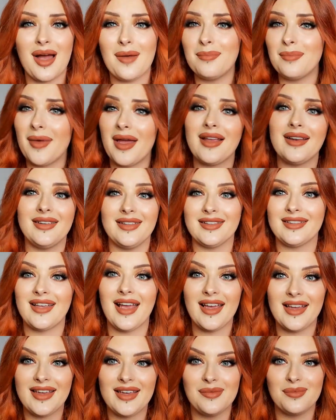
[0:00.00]
I'm mainly
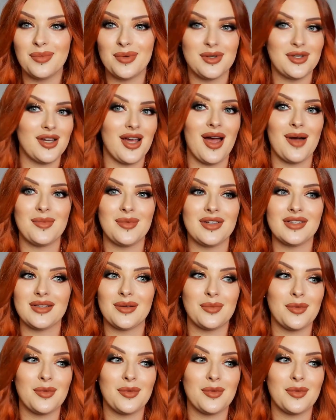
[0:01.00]
taking pyjamas,